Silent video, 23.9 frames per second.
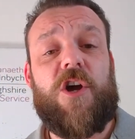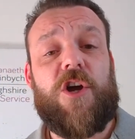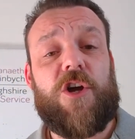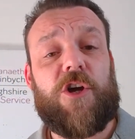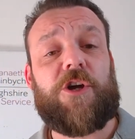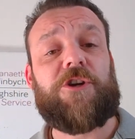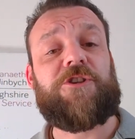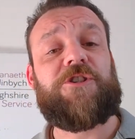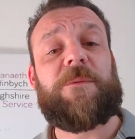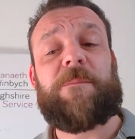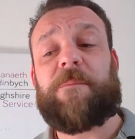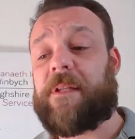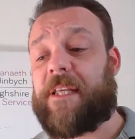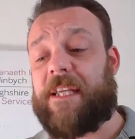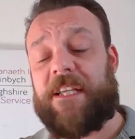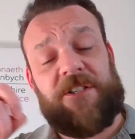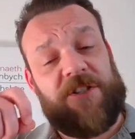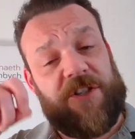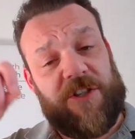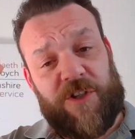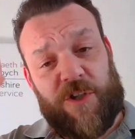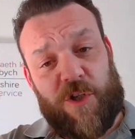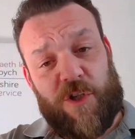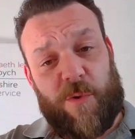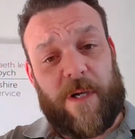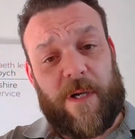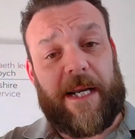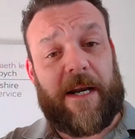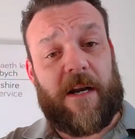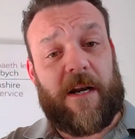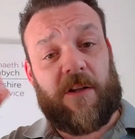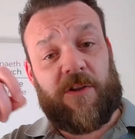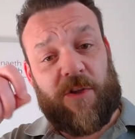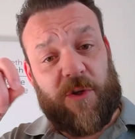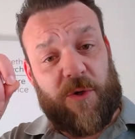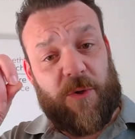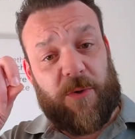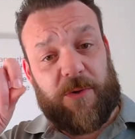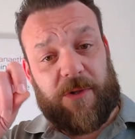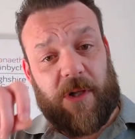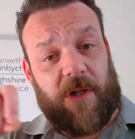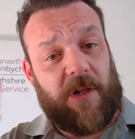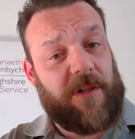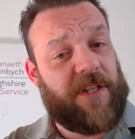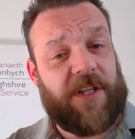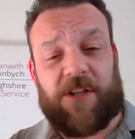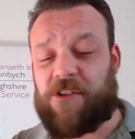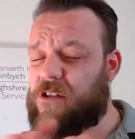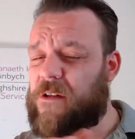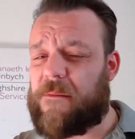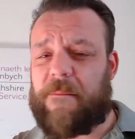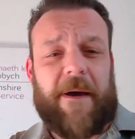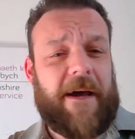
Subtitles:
could you please just do a little doodle? Doesn't